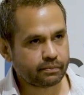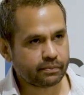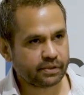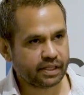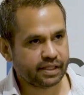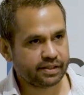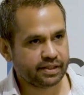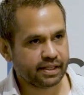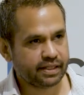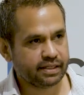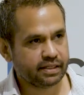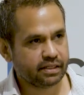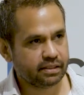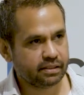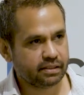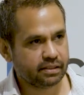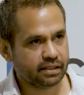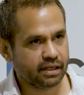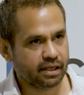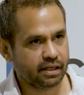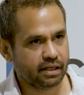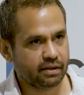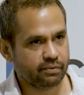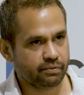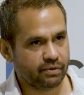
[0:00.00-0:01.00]
if they didn't,
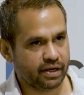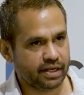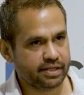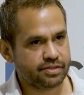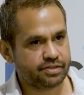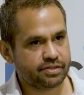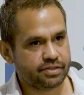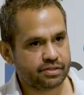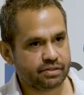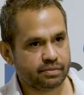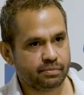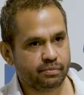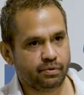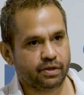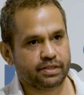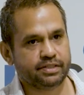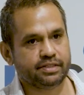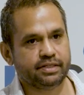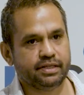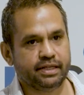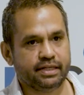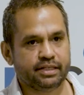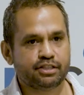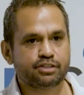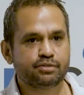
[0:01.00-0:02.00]
racism
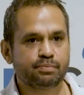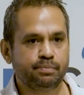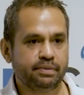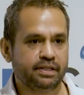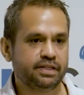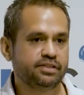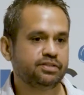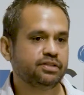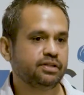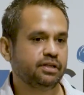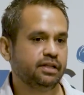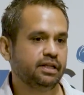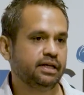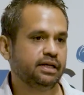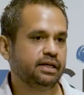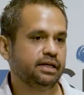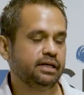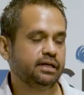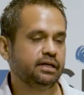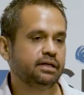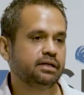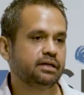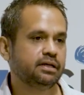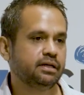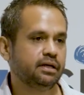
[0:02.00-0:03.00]
wasn't
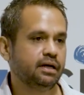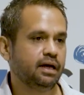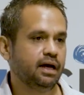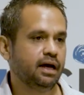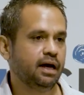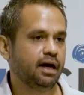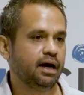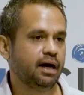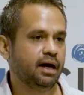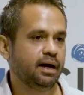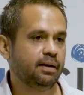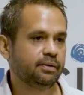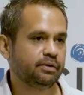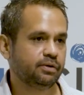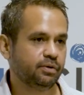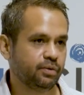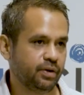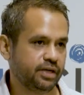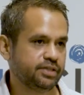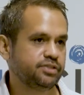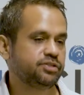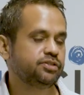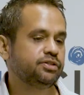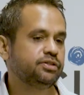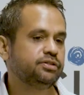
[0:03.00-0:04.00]
explicitly uh,
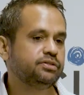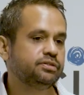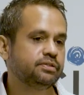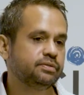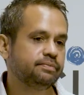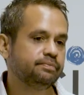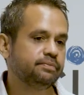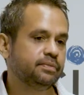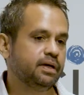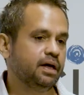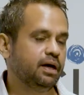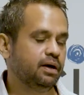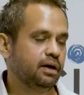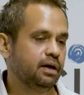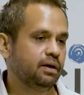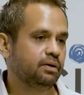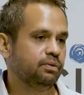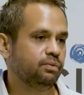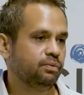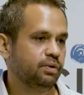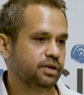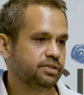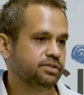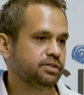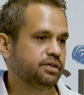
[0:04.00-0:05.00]
questioned, uh,
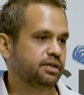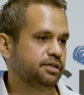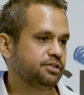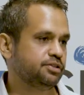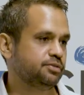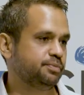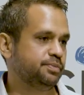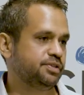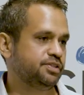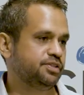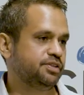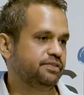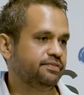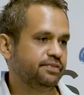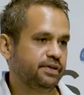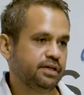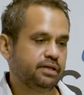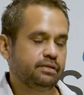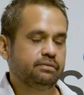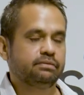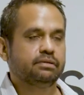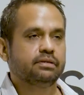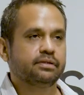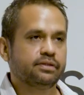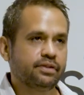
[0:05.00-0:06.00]
wasn't a specific
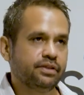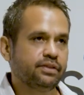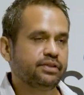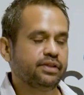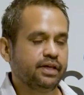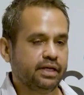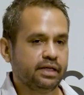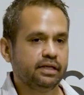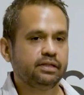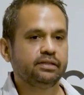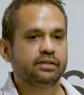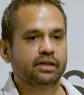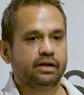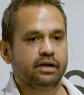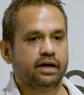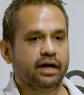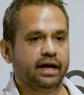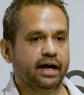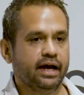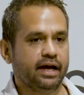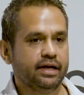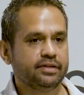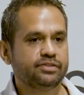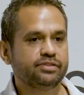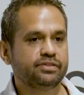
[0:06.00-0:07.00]
thing that I
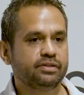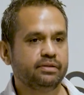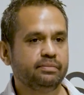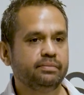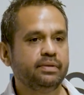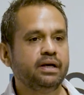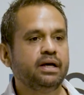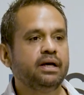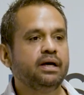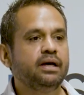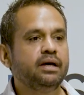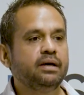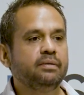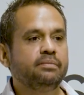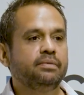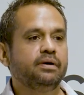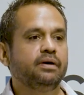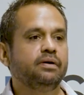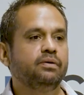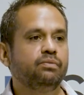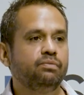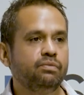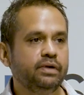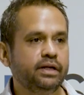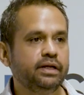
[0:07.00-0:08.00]
asked them.
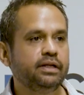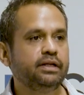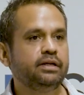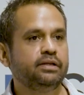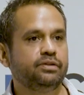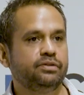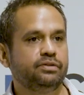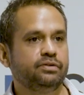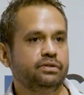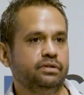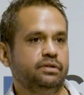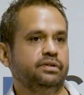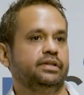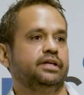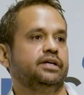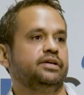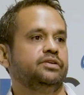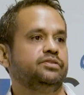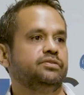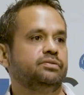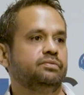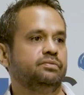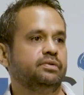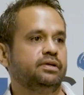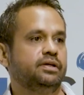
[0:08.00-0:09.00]
But reading through
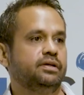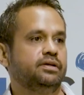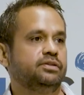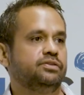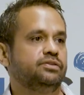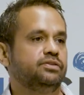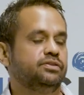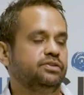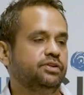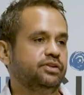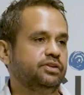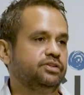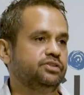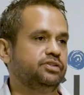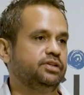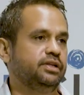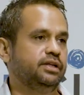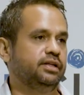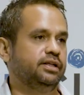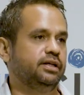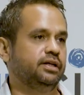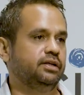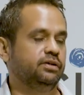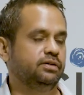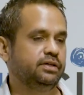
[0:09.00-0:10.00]
this, and when I was
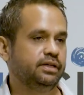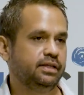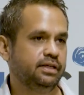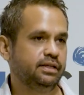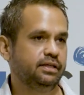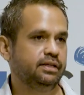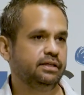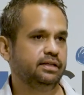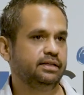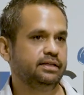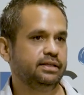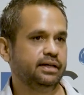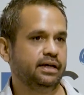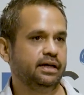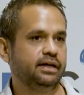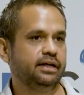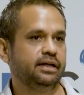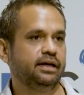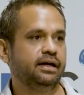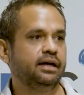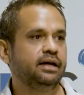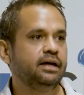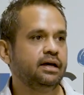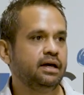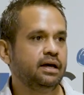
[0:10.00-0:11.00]
sitting there looking at the
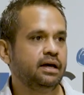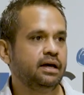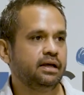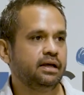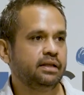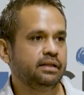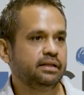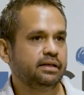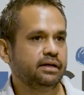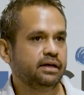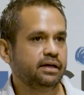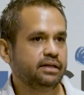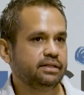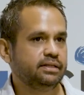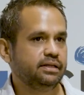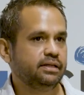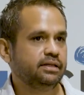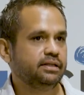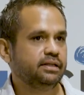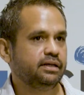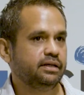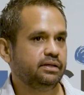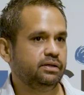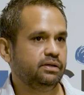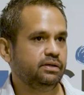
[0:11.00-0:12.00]
data, the idea
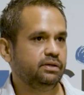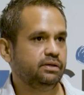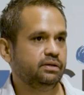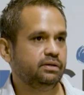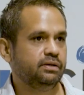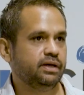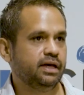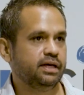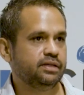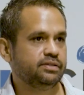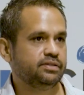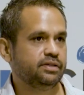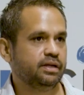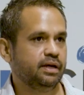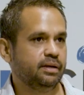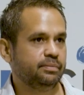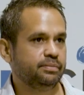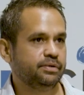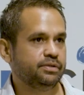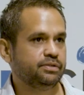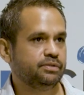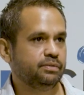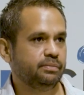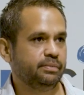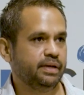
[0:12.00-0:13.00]
that you, as an
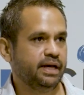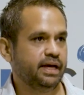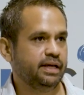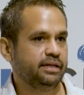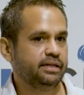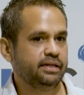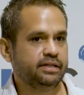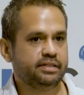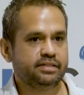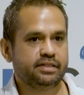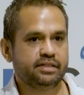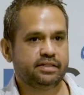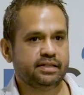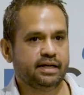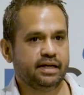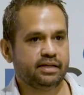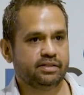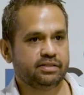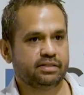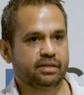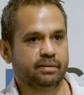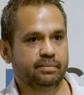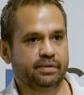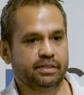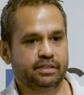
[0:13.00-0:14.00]
Aboriginal man, need to take
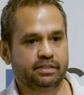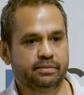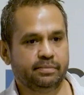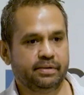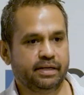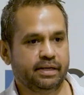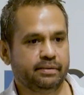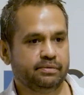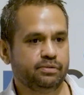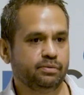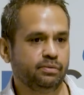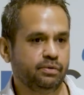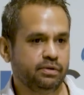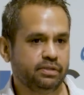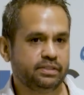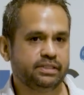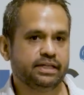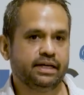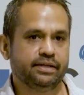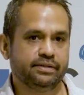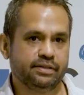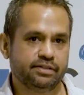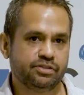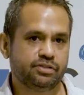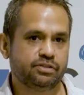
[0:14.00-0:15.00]
something to be able to walk
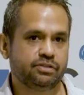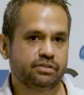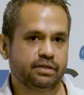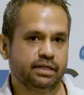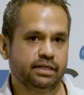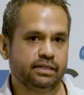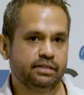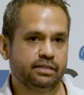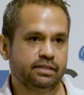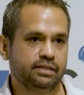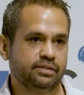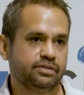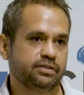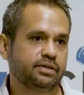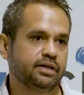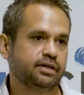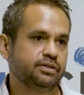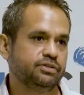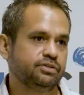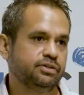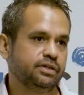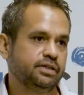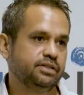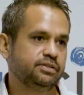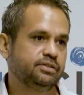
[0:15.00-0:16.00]
down the street in this
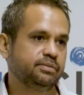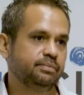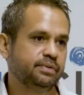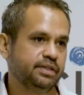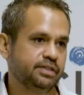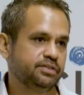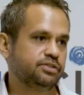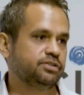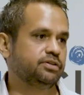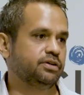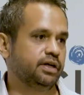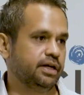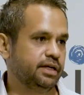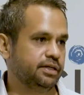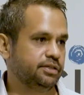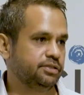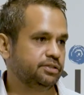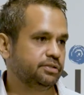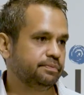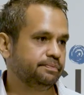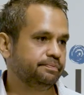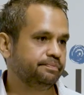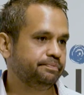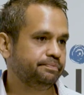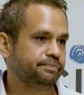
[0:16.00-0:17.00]
country is a bit strange,
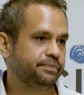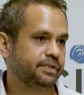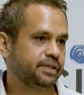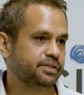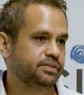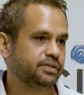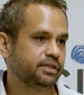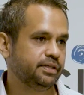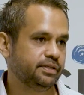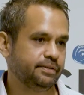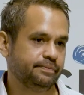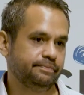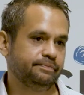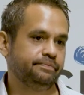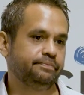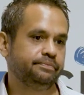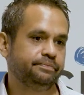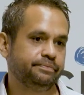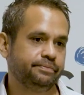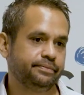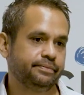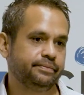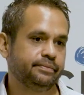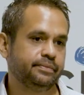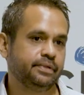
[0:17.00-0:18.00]
isn't it?
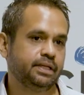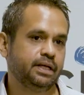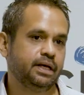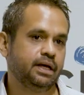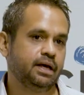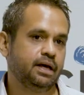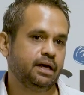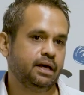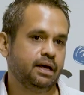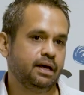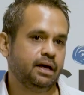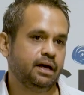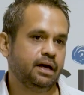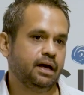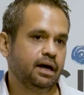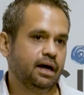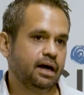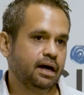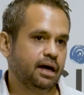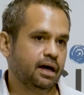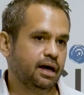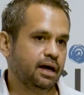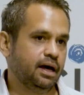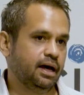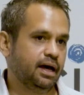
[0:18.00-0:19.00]

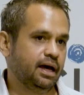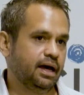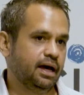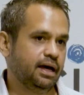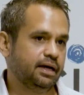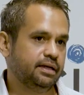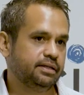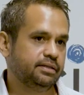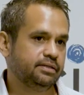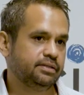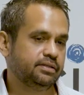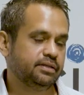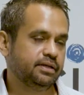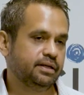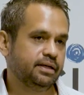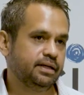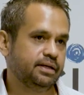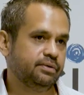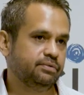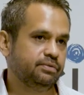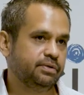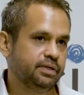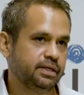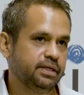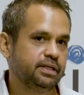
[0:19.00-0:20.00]
Uh, and
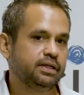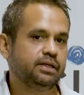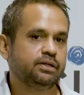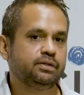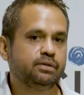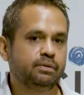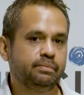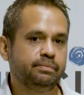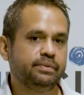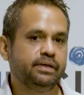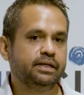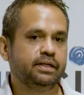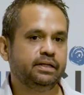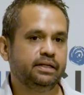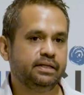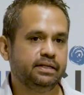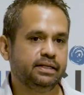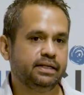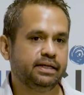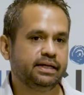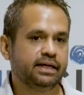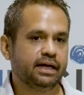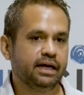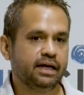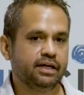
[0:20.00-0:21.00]
it really could be an
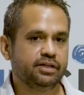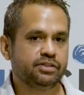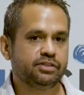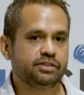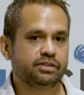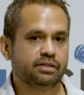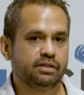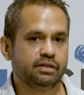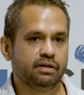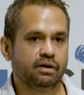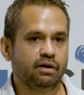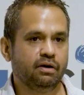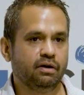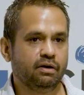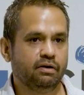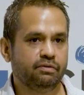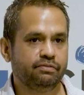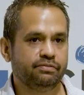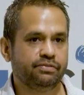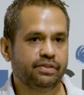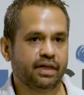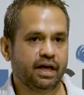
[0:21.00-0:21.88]
indication of